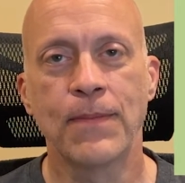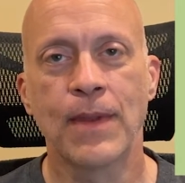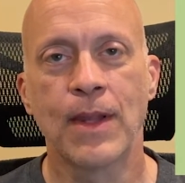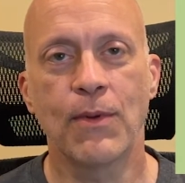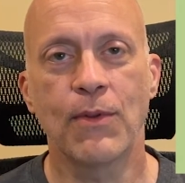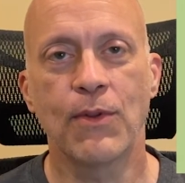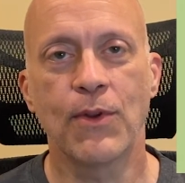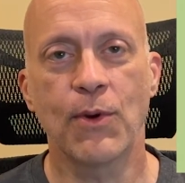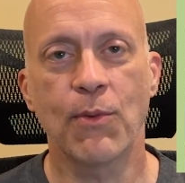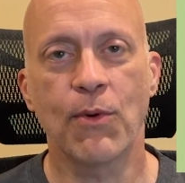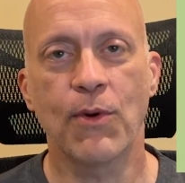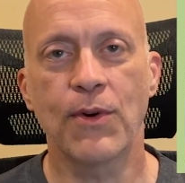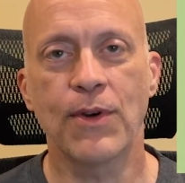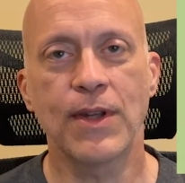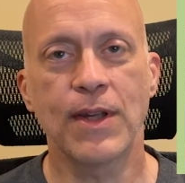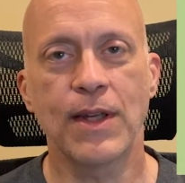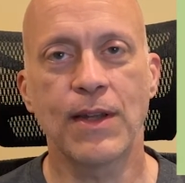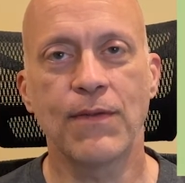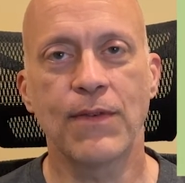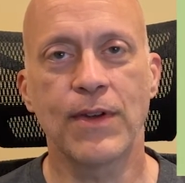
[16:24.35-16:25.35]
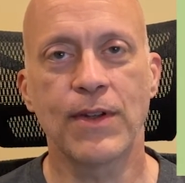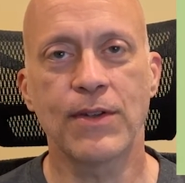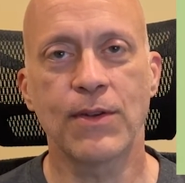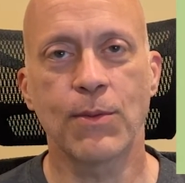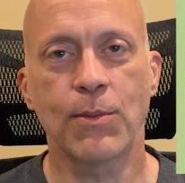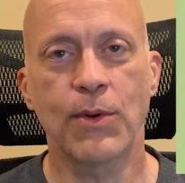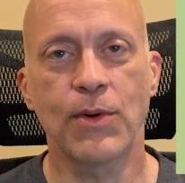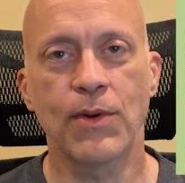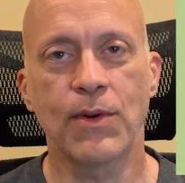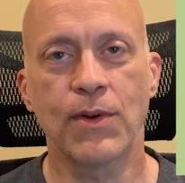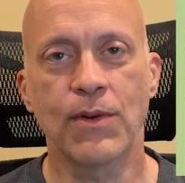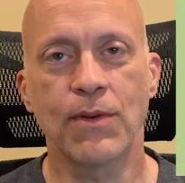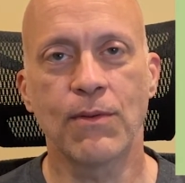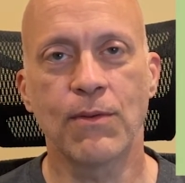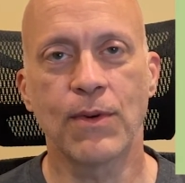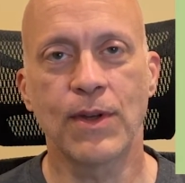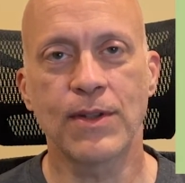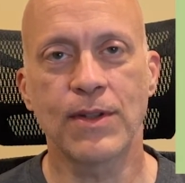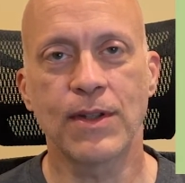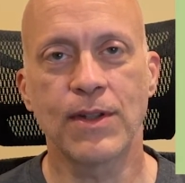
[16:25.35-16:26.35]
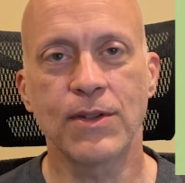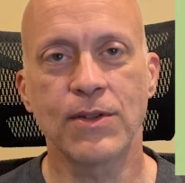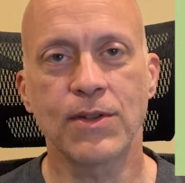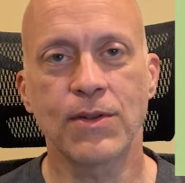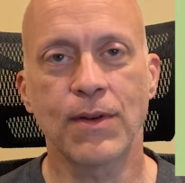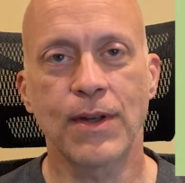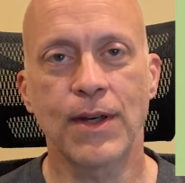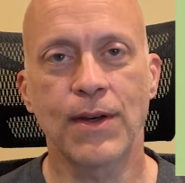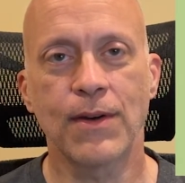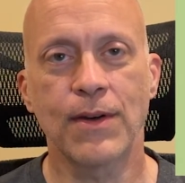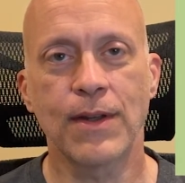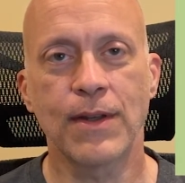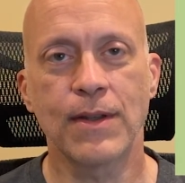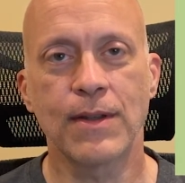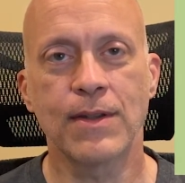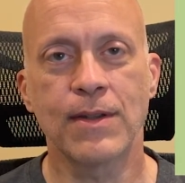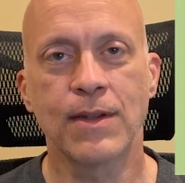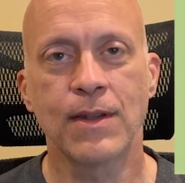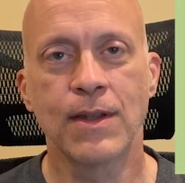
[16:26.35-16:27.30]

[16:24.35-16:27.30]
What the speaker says: There weren't any visible residential areas.